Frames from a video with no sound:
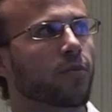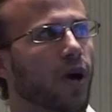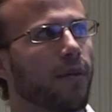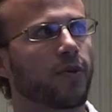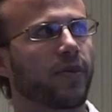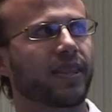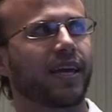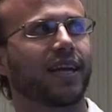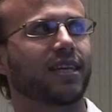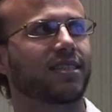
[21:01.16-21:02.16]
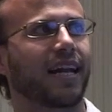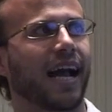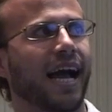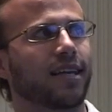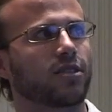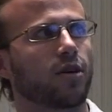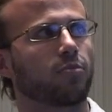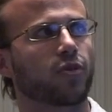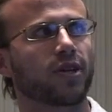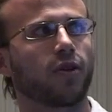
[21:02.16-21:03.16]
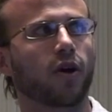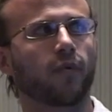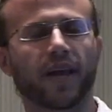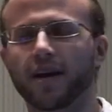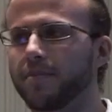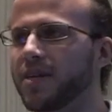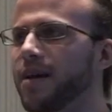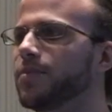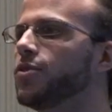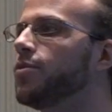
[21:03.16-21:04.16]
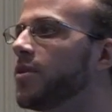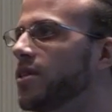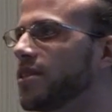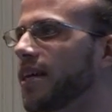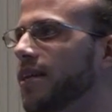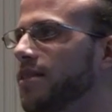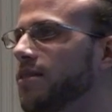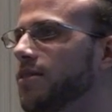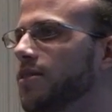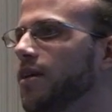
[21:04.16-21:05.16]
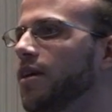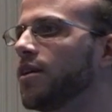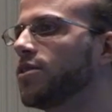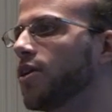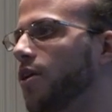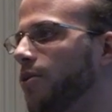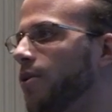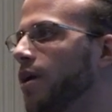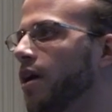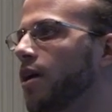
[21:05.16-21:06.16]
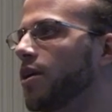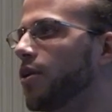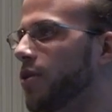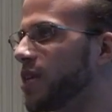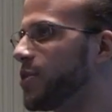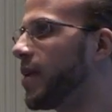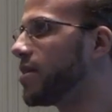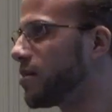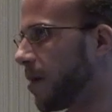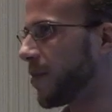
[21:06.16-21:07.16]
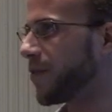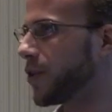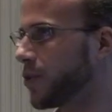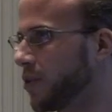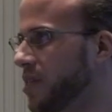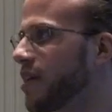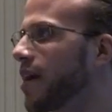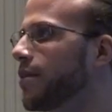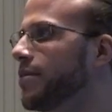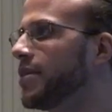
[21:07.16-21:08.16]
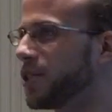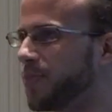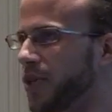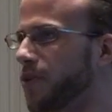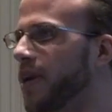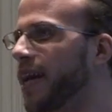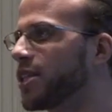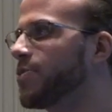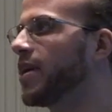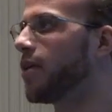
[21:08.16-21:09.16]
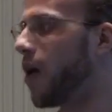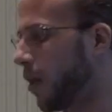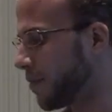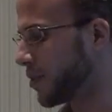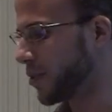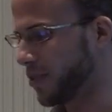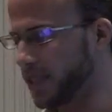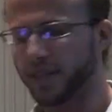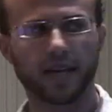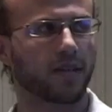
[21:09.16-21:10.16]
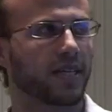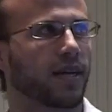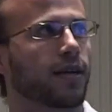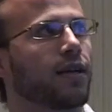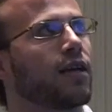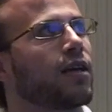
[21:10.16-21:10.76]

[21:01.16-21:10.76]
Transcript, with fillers: Problem with it is that it has pretty long wake-up time, two milliseconds. So you know you can spend some of your duty cycle on this, but you can't spend all of your duty cycle here.